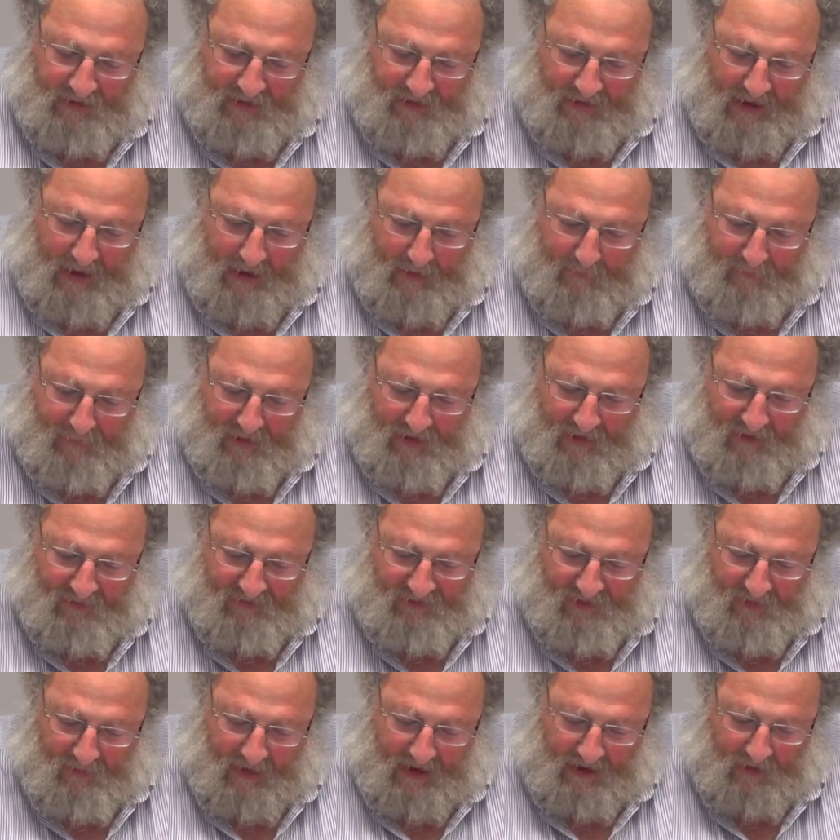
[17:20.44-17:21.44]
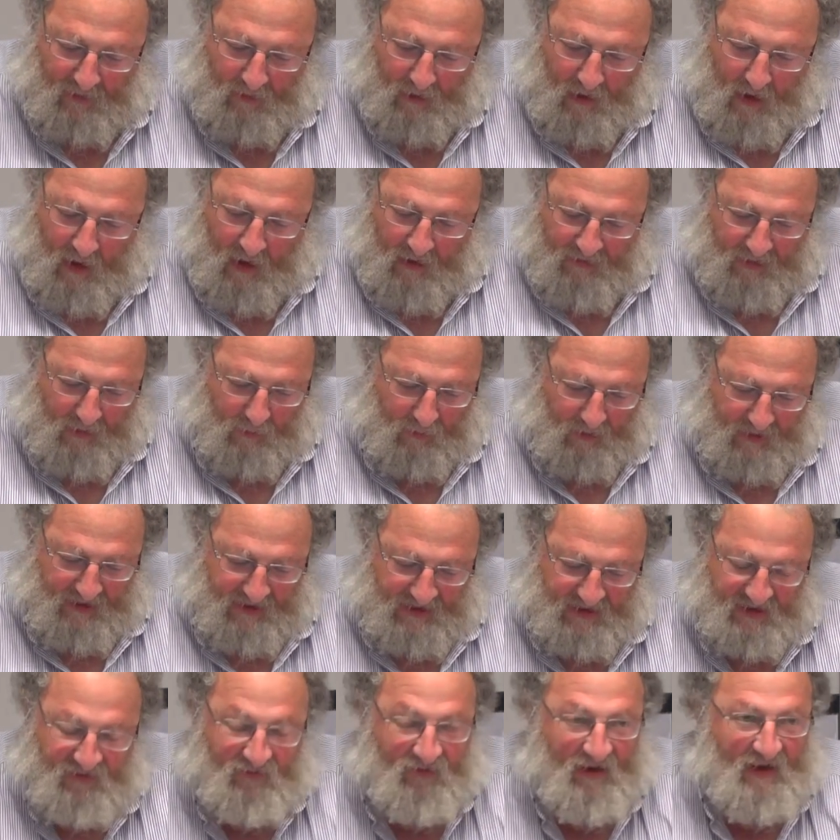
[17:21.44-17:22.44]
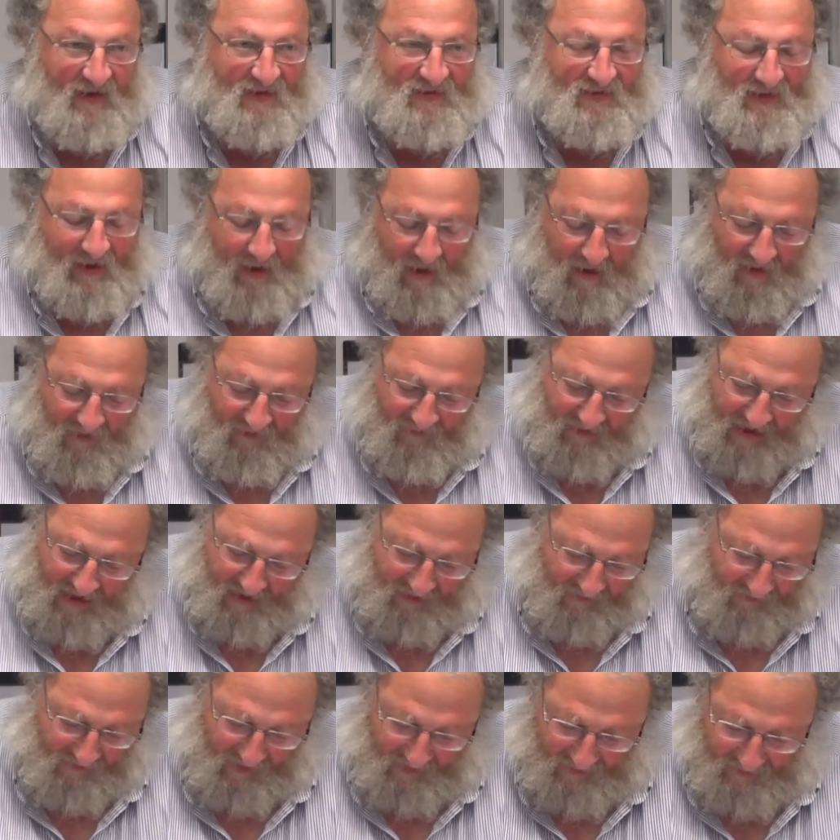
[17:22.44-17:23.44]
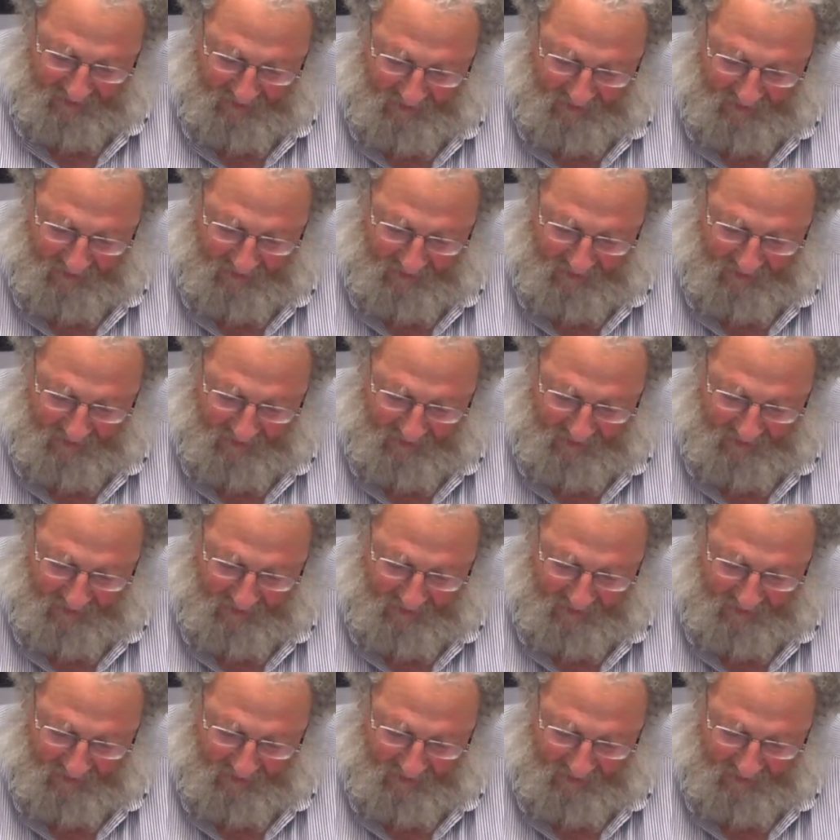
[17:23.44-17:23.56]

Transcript: did not appear to make their religious faith very